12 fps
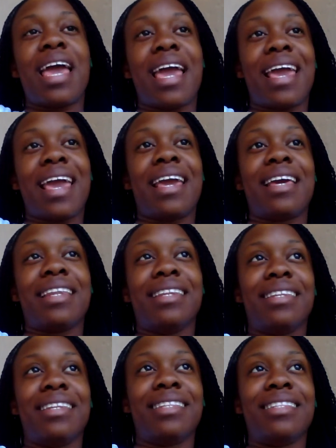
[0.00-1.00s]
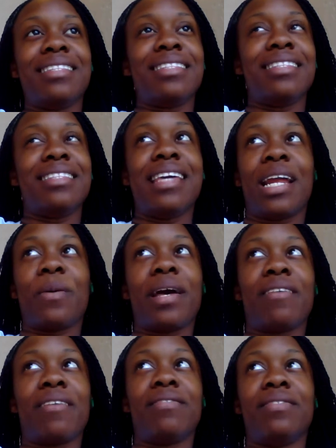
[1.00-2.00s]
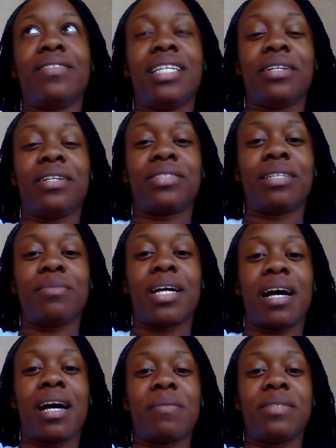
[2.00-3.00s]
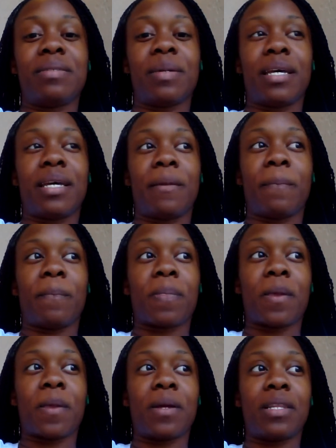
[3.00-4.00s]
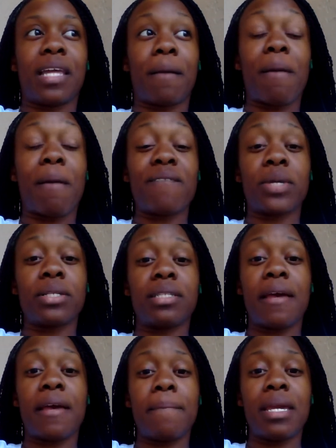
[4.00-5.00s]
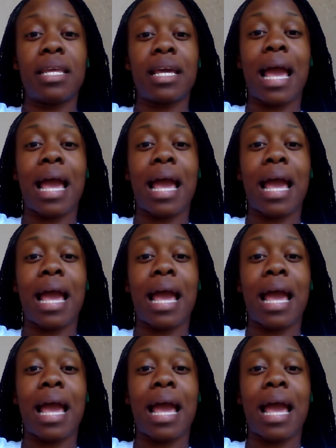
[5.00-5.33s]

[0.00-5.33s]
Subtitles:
and they don't have leadership jobs that, like, my first debt meeting,